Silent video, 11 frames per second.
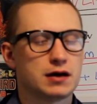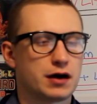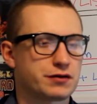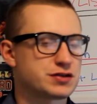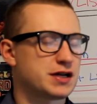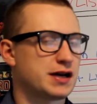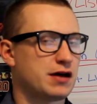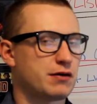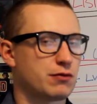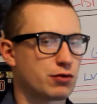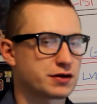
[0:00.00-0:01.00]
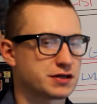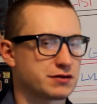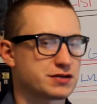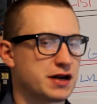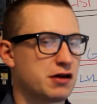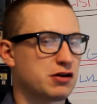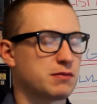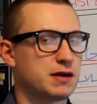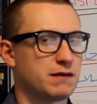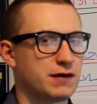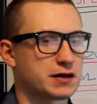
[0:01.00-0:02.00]
Understand how it works, understand how it can be
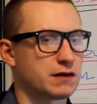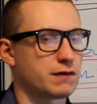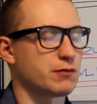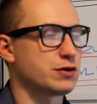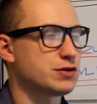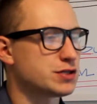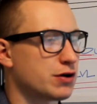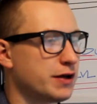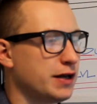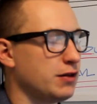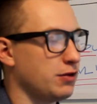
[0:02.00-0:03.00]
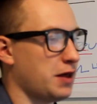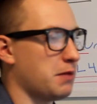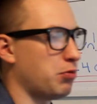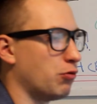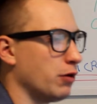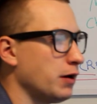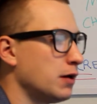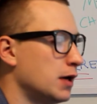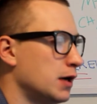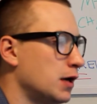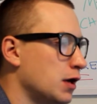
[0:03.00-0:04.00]
effective, and when you start getting to that point
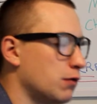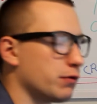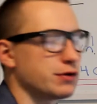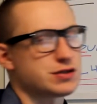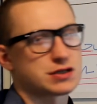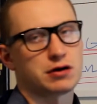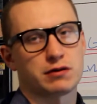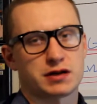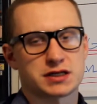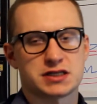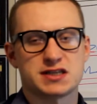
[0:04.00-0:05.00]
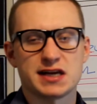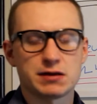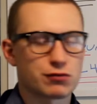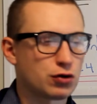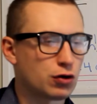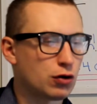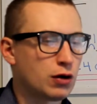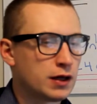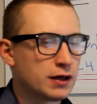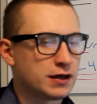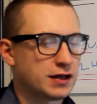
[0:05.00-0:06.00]
where you're just going on a steamroll
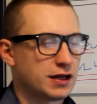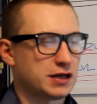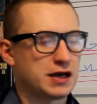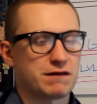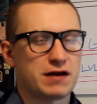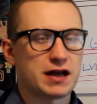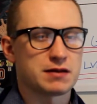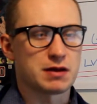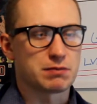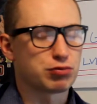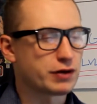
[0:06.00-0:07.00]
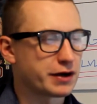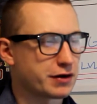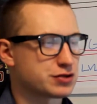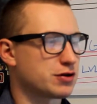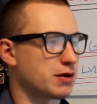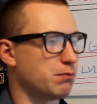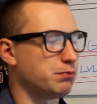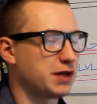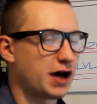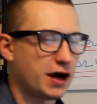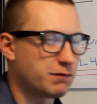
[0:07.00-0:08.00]
and you have enemy players trying to
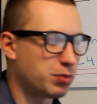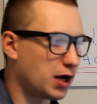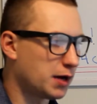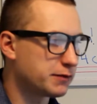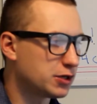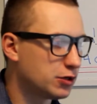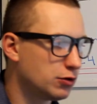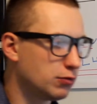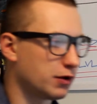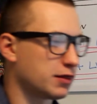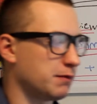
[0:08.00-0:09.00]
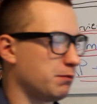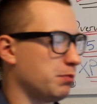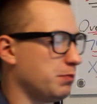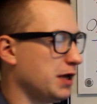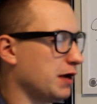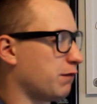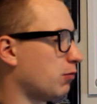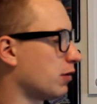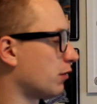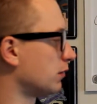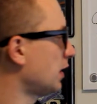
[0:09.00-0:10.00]
dive bomb you with the
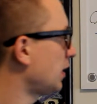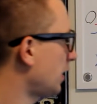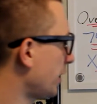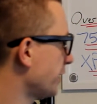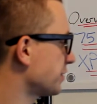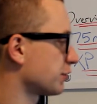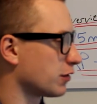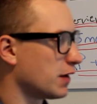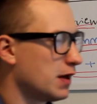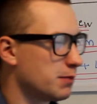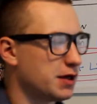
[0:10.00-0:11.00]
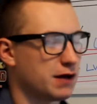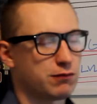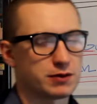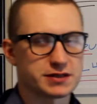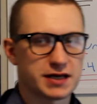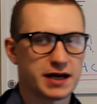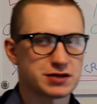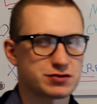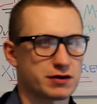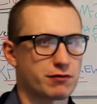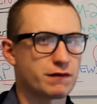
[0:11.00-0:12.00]
BF-109s or BF-110
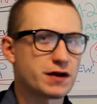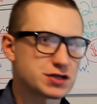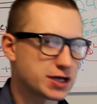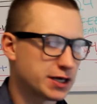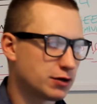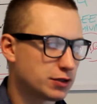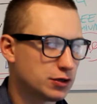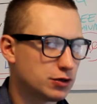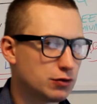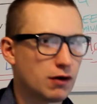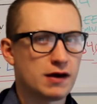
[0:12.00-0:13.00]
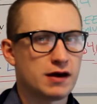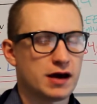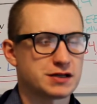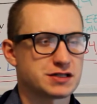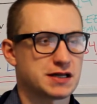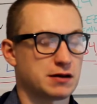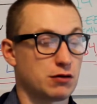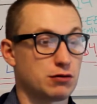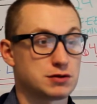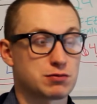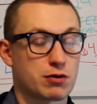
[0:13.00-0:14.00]
trying to revenge kill you, and just seeing a
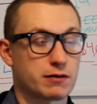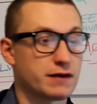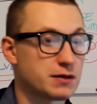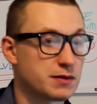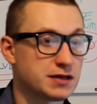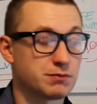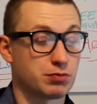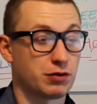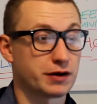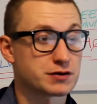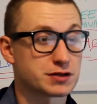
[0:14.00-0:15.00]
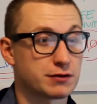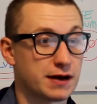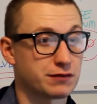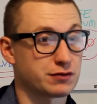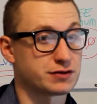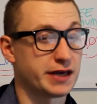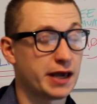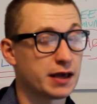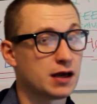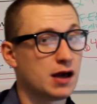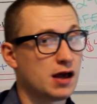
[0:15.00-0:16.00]
whole swarm of enemy players going after your tank,